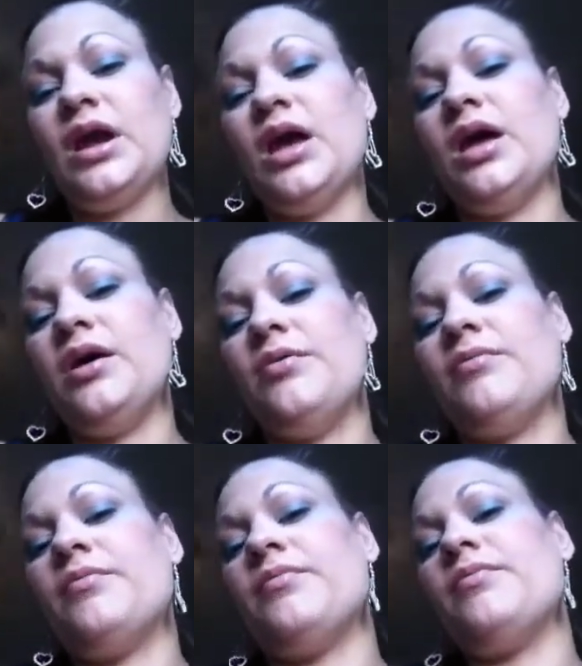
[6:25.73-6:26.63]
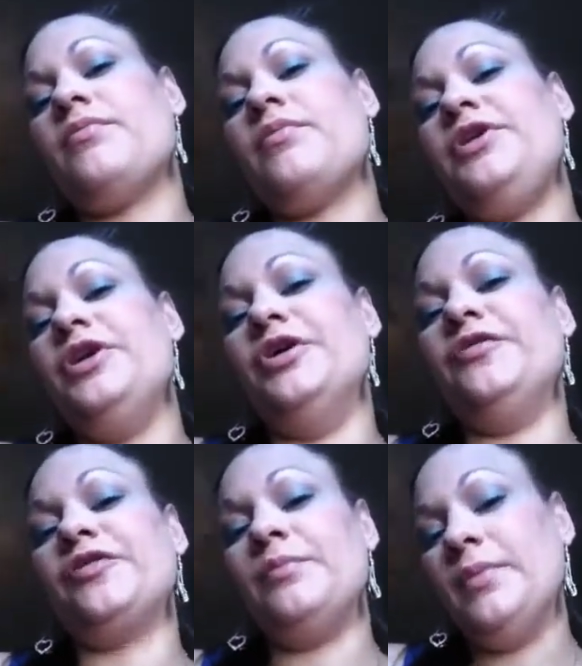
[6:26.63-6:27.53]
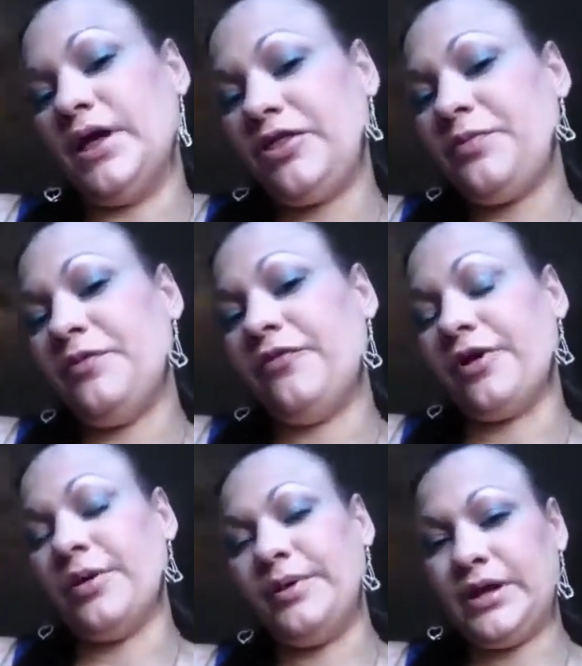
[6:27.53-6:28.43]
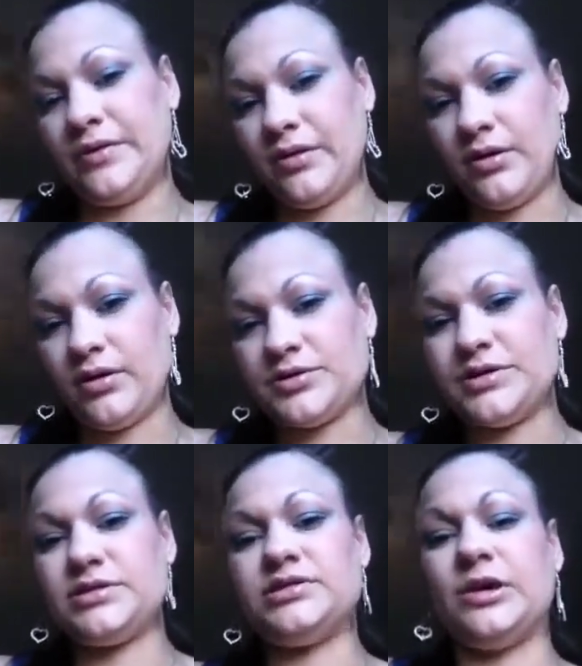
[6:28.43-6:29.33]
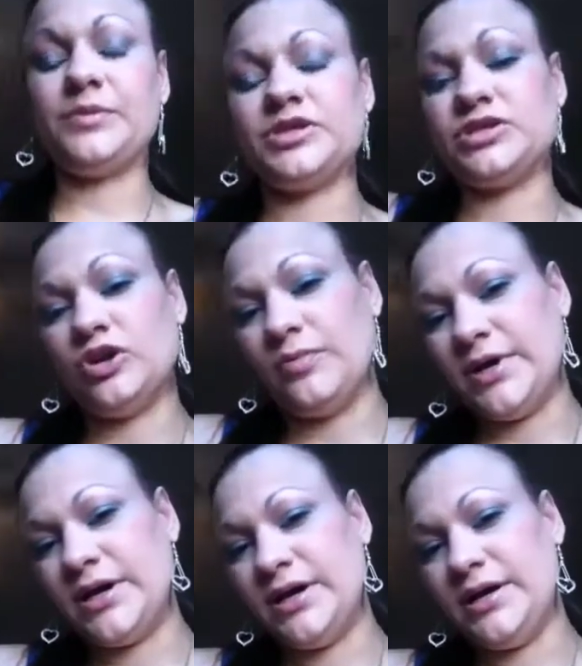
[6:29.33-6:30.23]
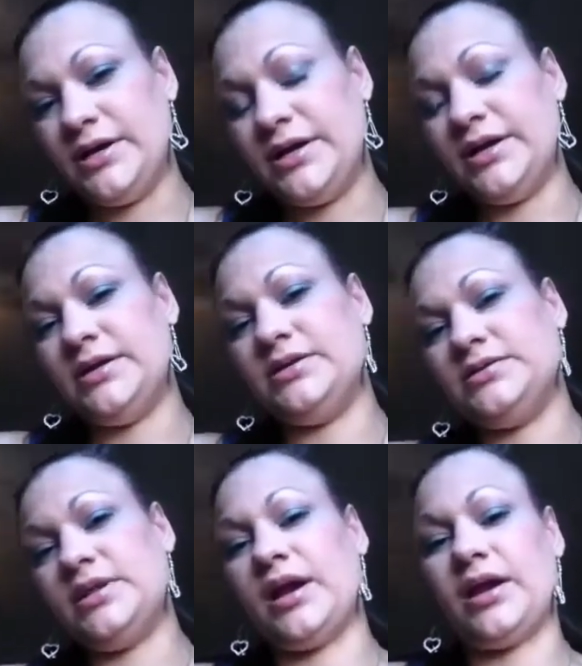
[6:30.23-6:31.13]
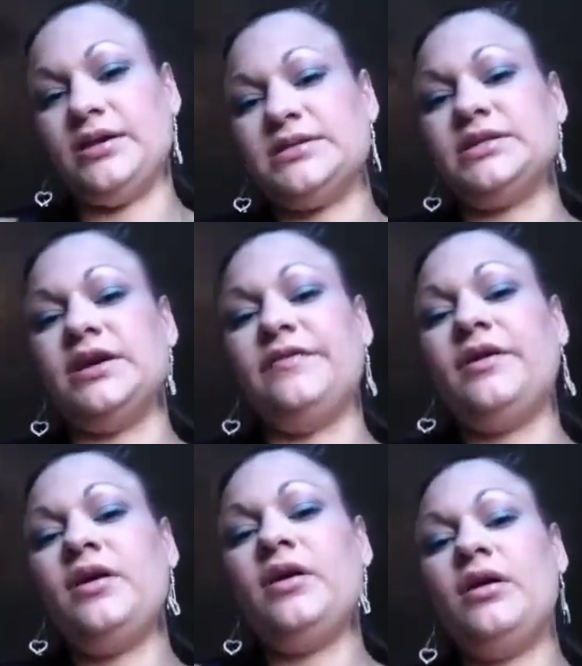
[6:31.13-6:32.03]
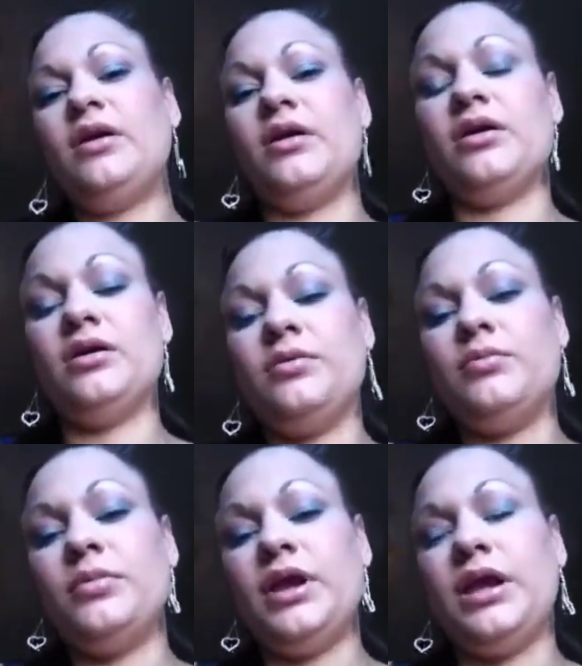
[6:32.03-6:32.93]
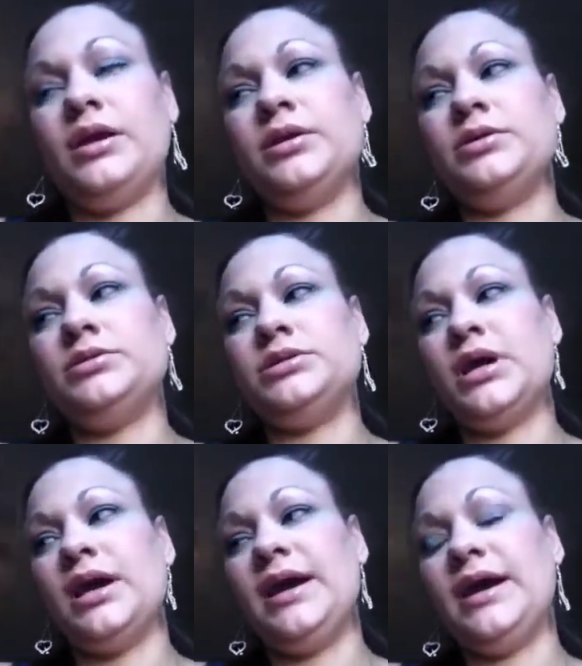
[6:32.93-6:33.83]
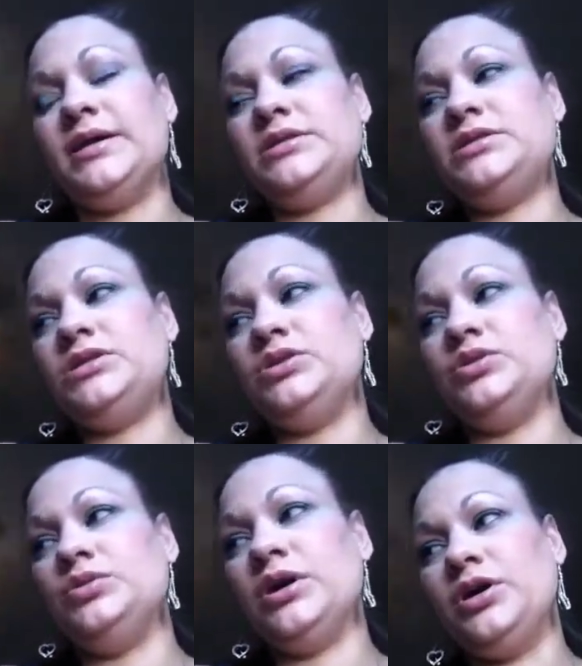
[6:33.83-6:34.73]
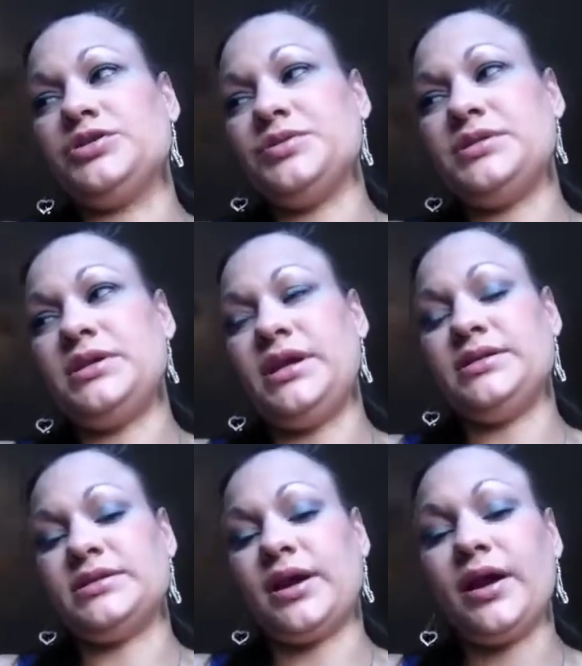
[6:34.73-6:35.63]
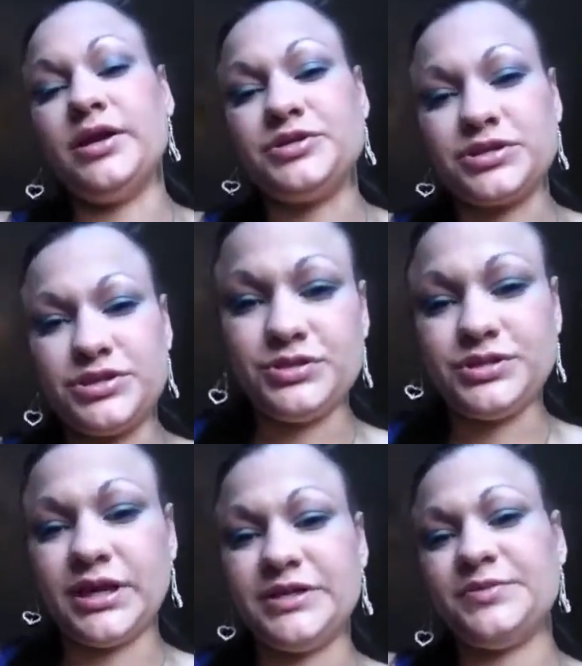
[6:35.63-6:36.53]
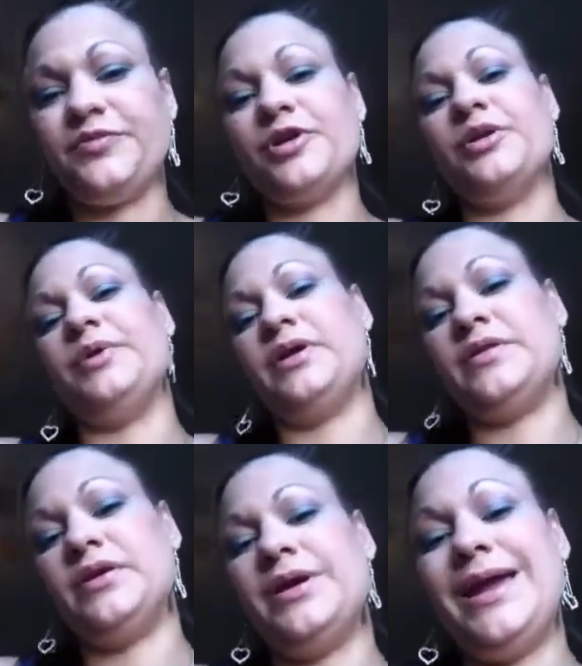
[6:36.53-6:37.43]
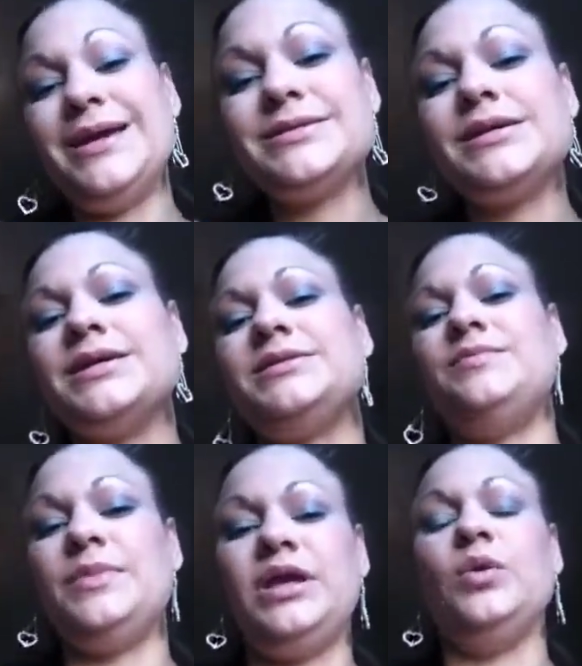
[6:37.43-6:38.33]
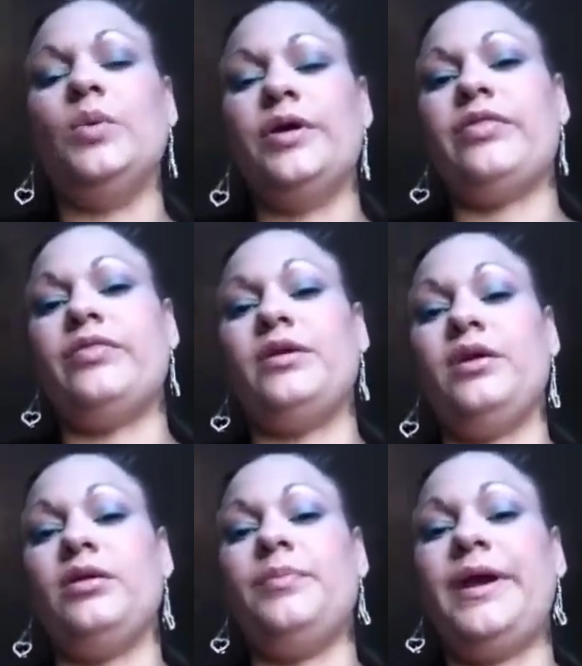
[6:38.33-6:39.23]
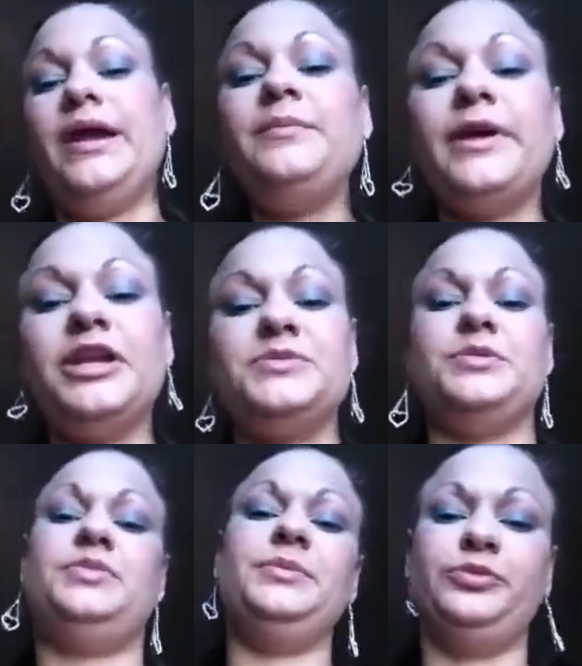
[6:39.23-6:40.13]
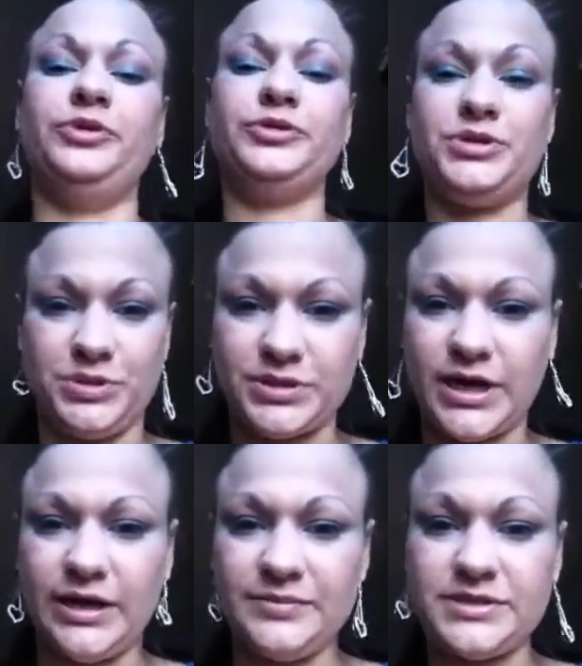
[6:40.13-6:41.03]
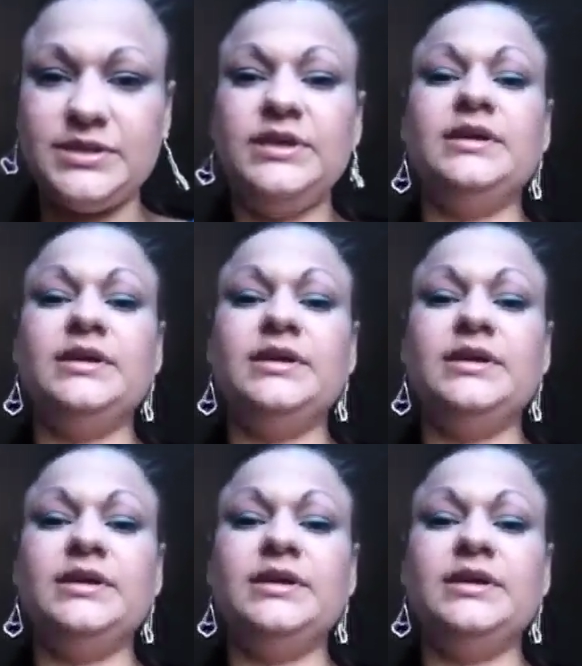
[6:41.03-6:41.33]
for a month before I went in there. So I had to stop the Soma and that kind of stuff. And I had to also see a psychiatrist 2 times before I went in there. And I had to meet with the pain management people 2 times.